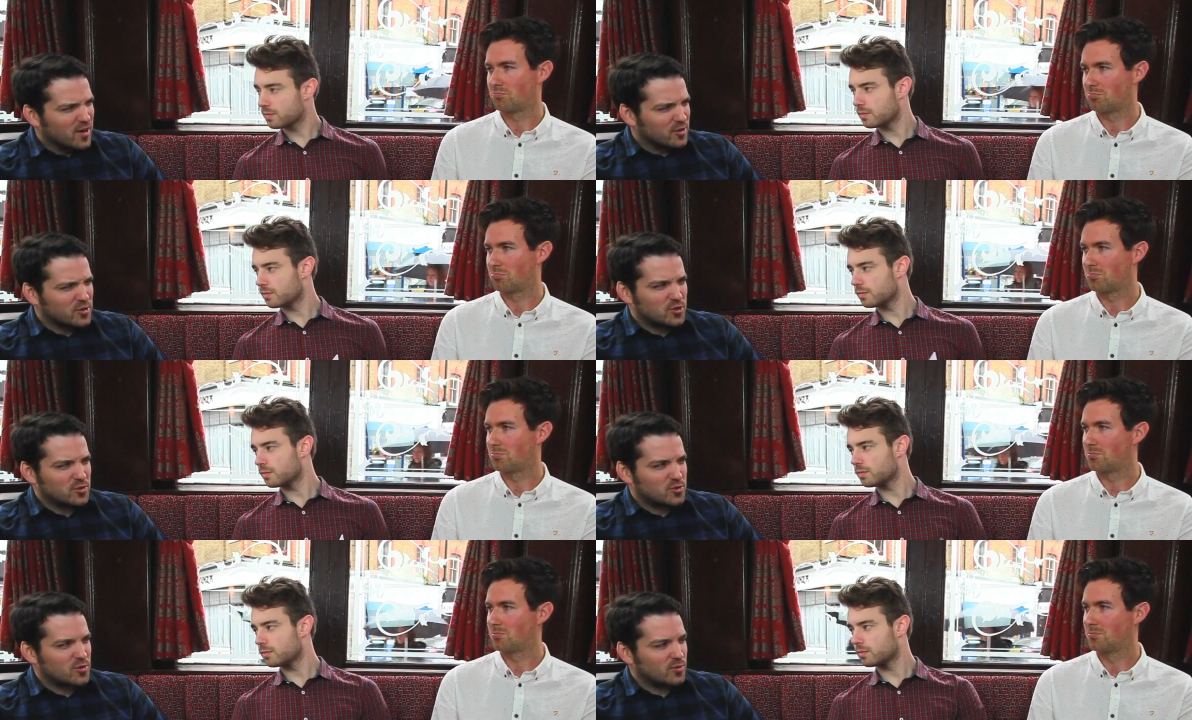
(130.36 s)
Speaker 1: line
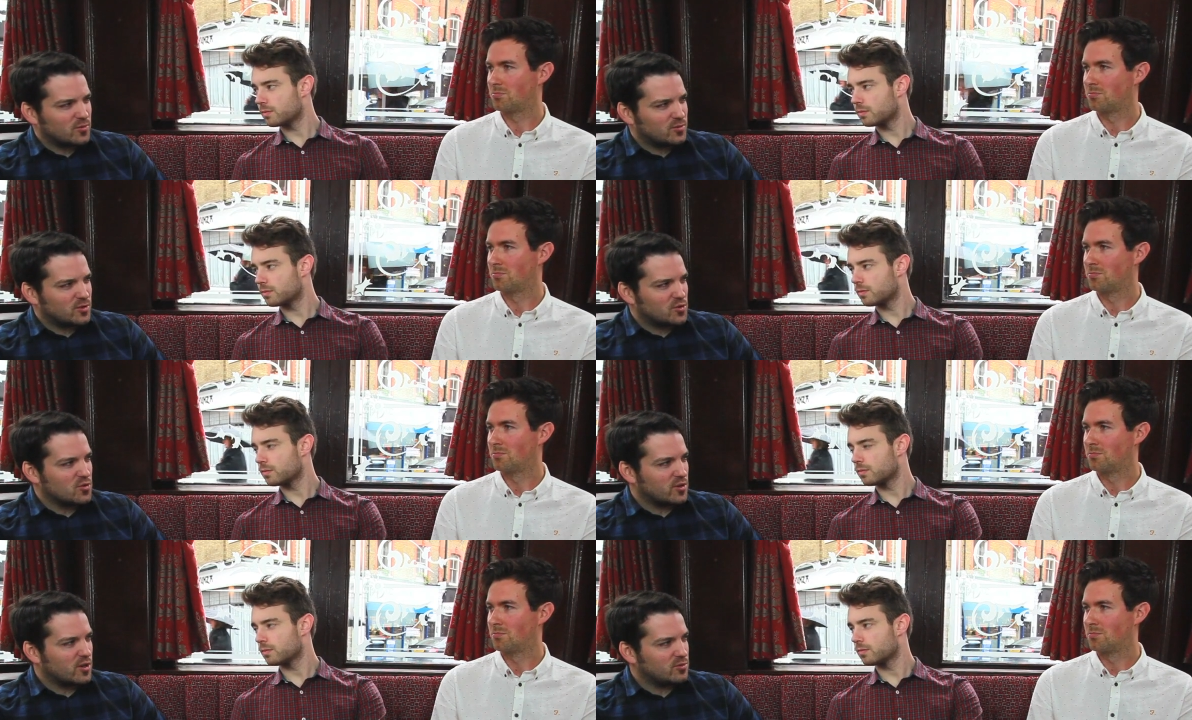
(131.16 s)
shouldn't struggle to
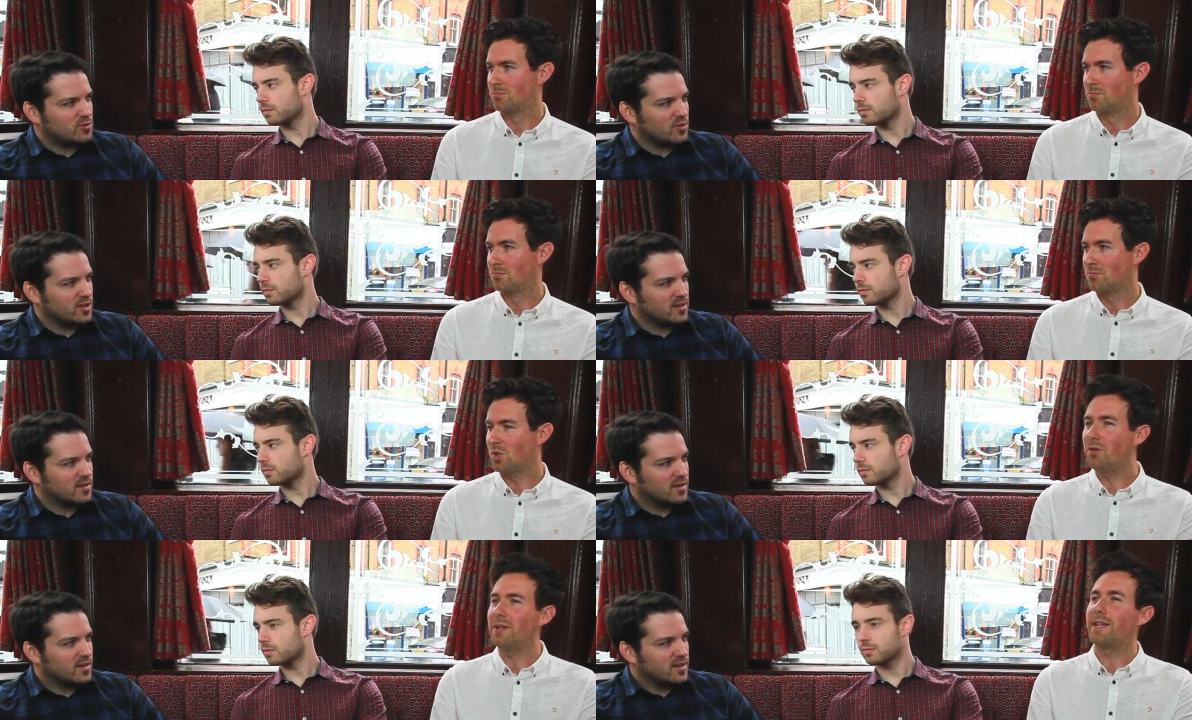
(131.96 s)
score goals, Johnny.
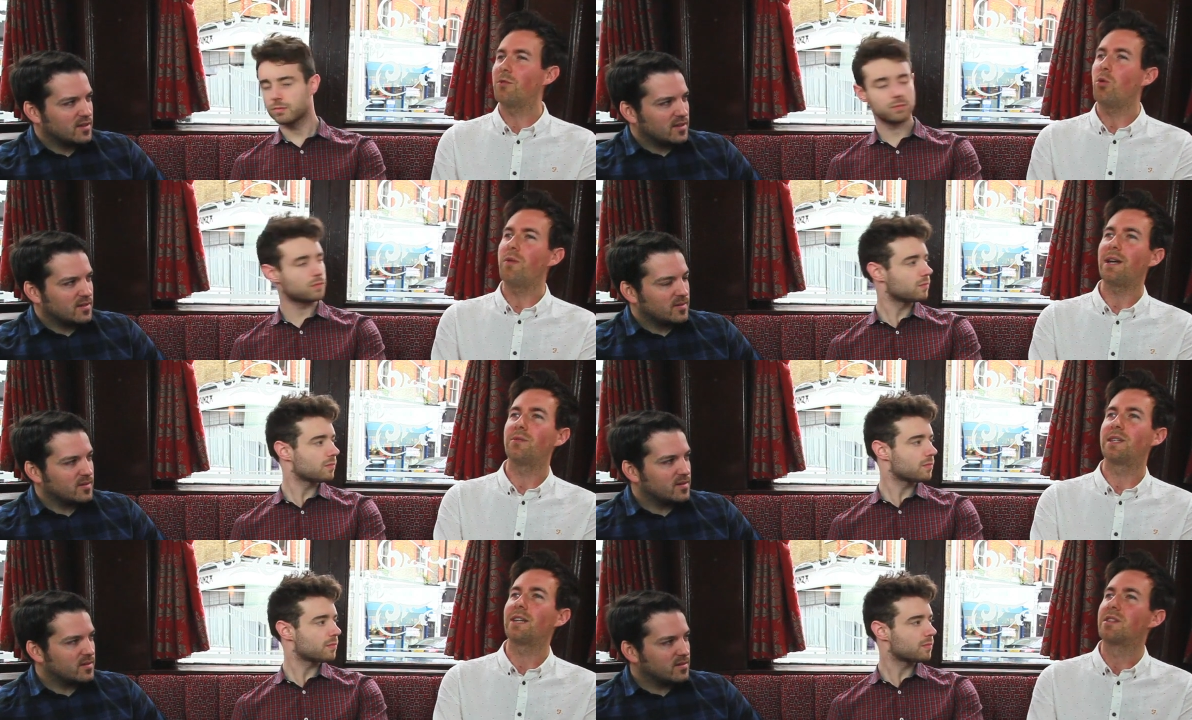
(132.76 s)
Speaker 2: Not really. They were
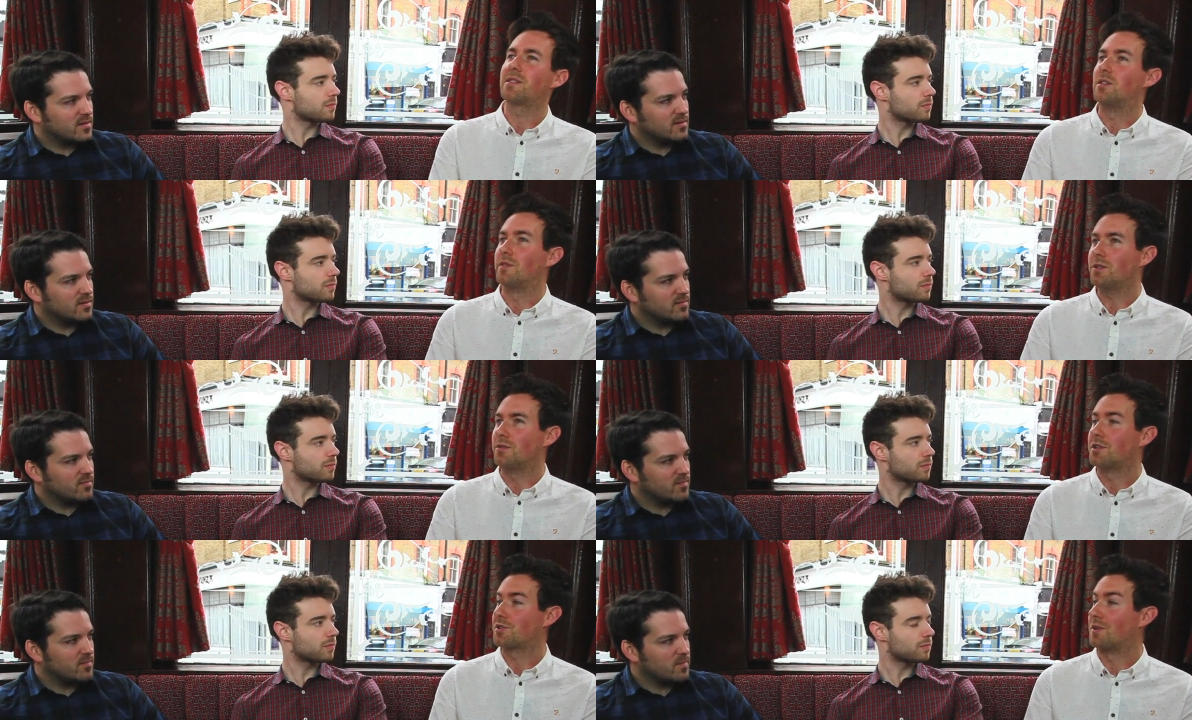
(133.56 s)
without David Silva,
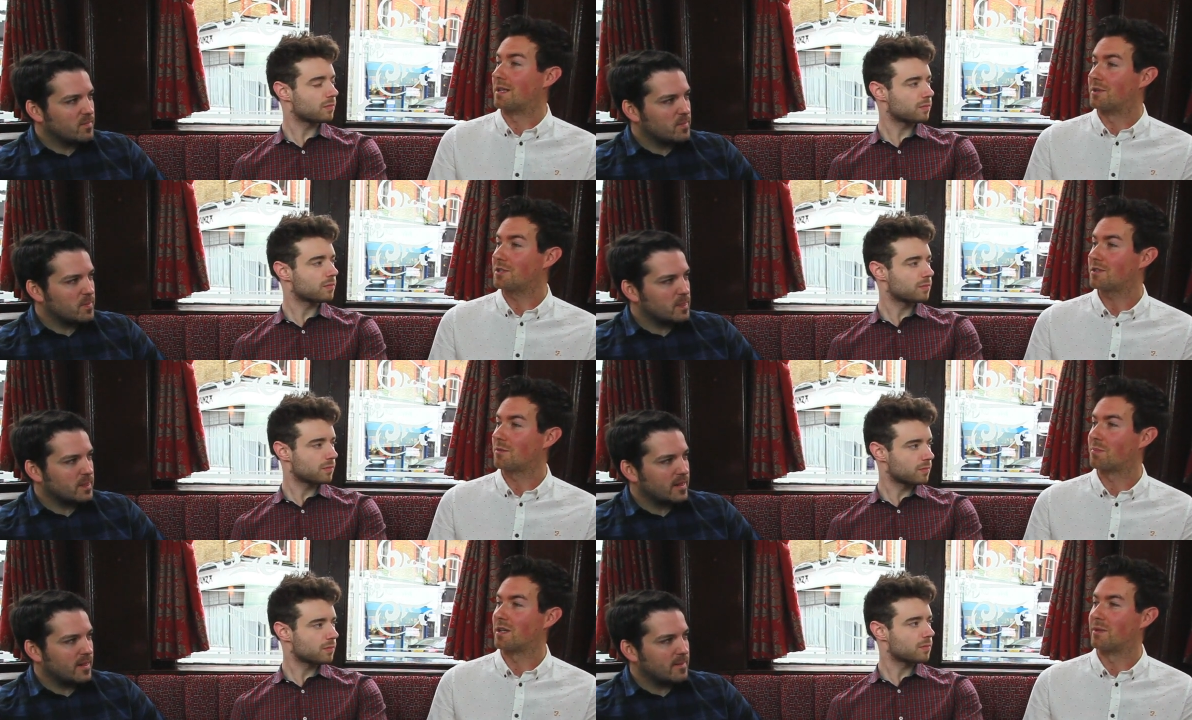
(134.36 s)
who they certainly missed
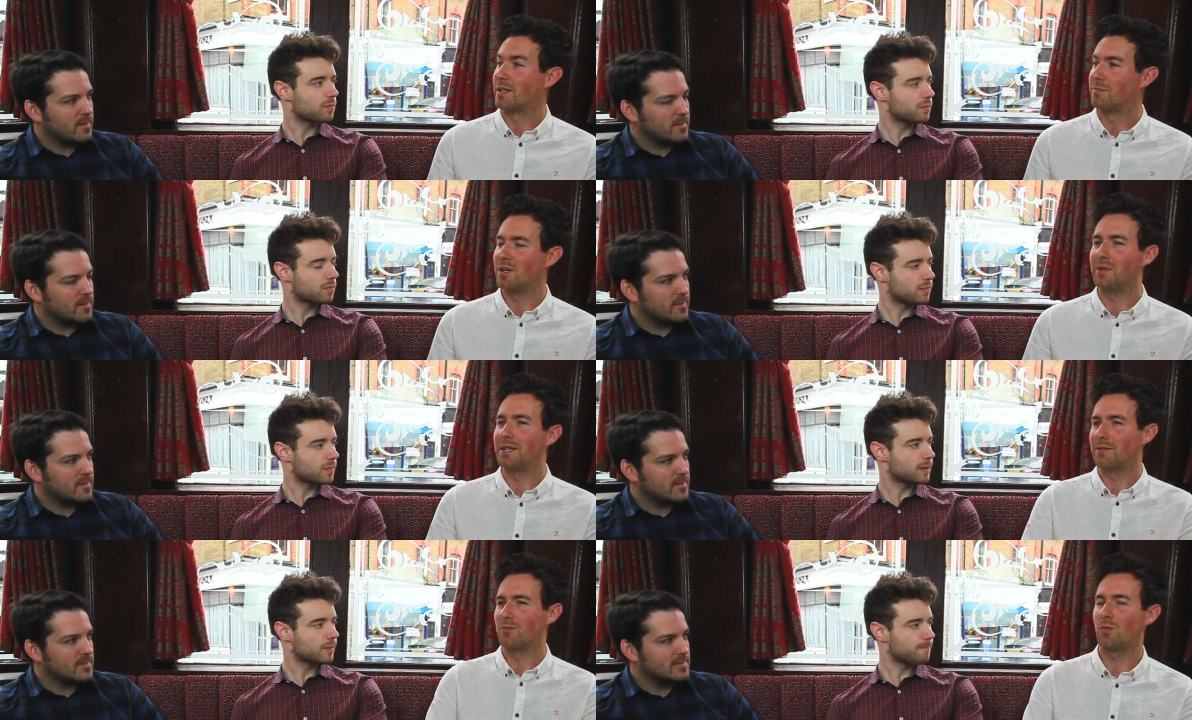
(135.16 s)
a playmaker. Yeah. But I
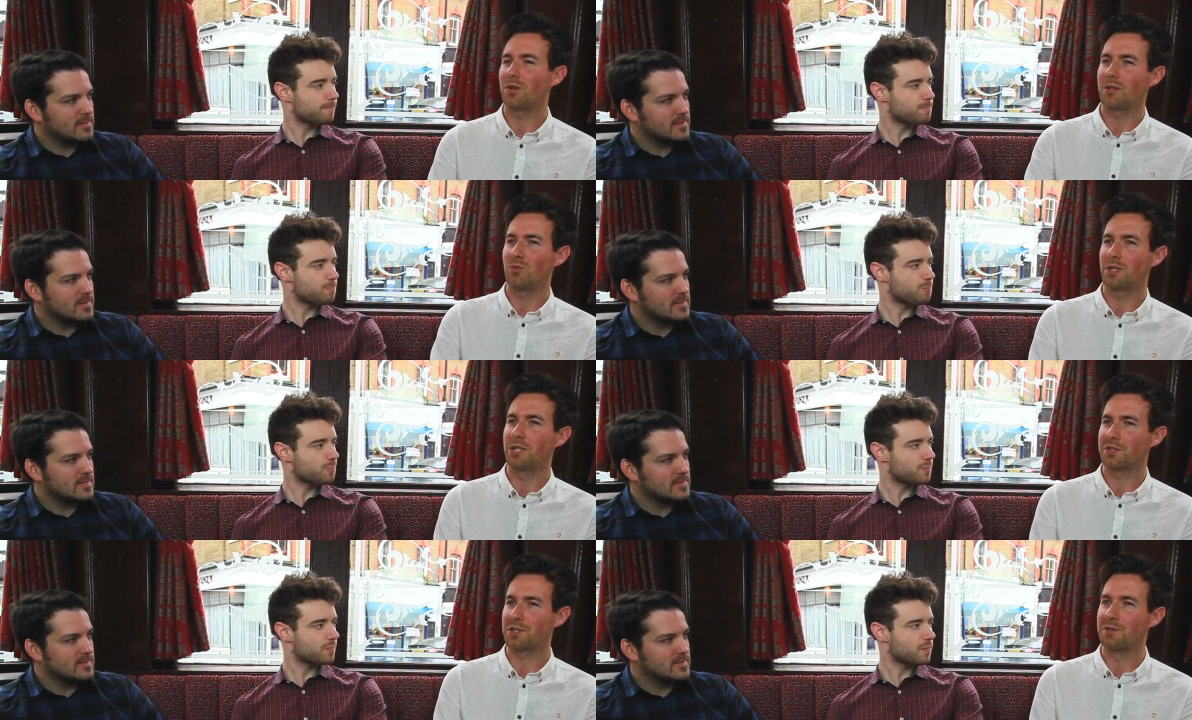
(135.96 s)
mean, what, what can
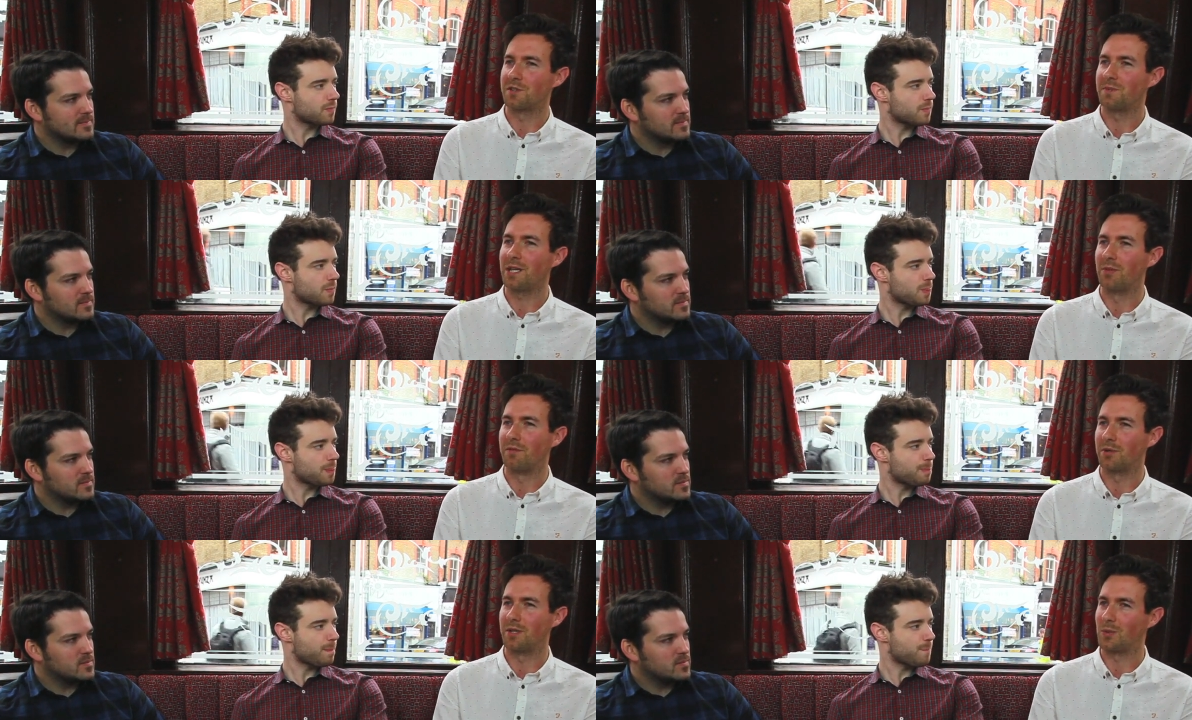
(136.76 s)
your excuses be when
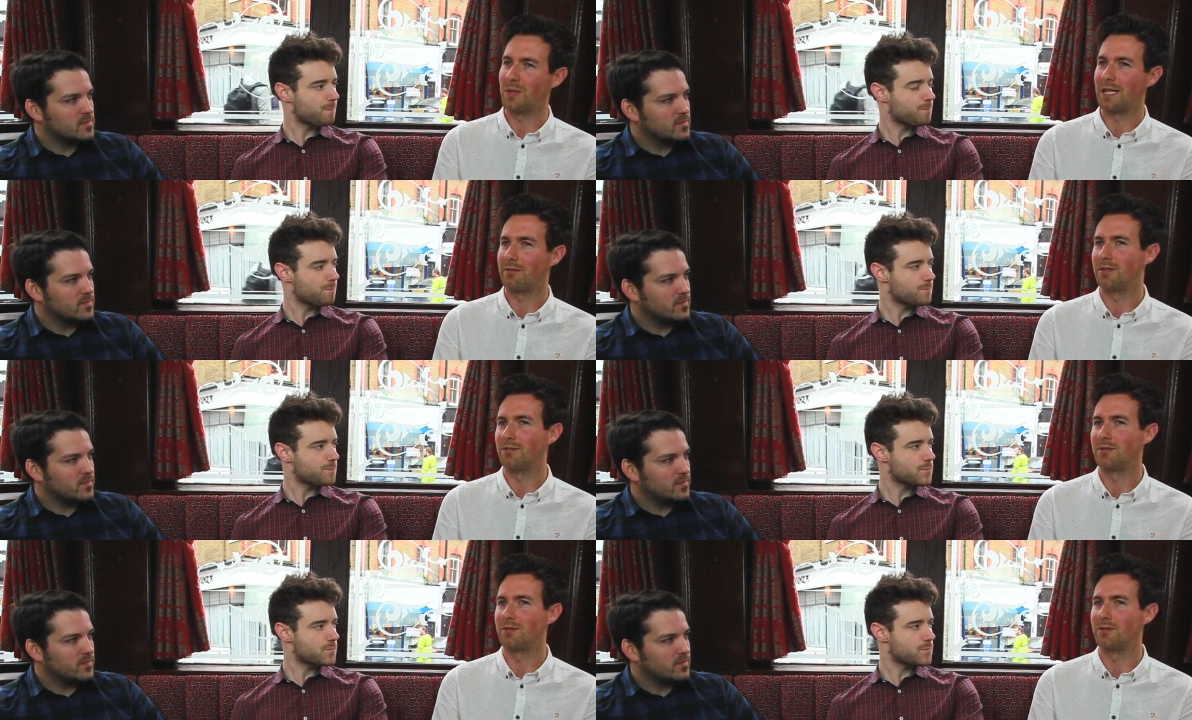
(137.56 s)
you've got Aguero,